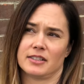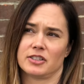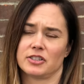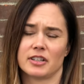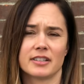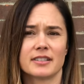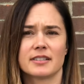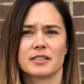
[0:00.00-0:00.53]

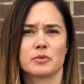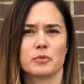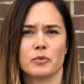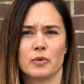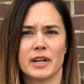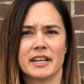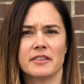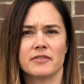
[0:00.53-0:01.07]
just
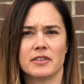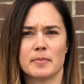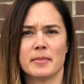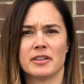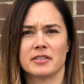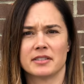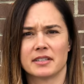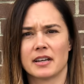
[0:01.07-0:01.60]
one of the
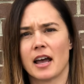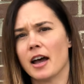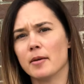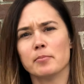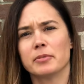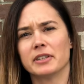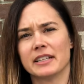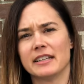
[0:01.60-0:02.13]
most
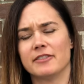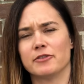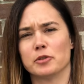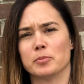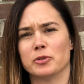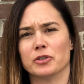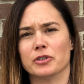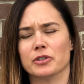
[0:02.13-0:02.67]

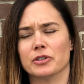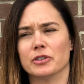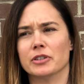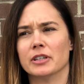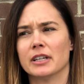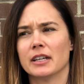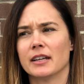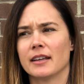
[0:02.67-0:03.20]

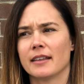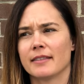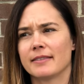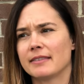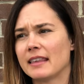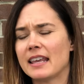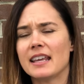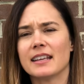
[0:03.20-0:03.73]
unbelievable
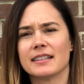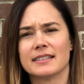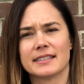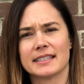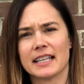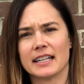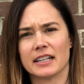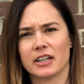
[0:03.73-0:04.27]
things
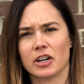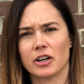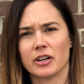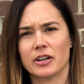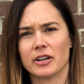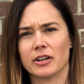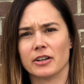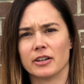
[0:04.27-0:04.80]
that
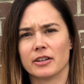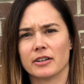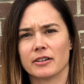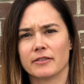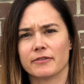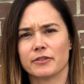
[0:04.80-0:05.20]
occur.